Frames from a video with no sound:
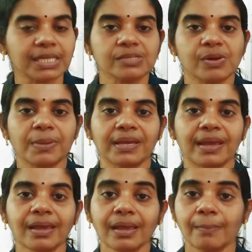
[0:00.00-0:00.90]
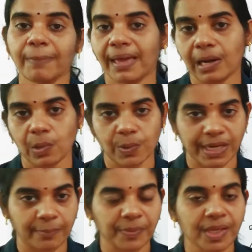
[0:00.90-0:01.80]
it will be a
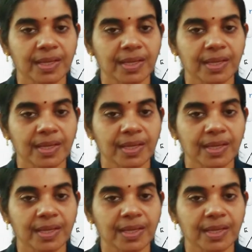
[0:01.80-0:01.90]
parallelogram.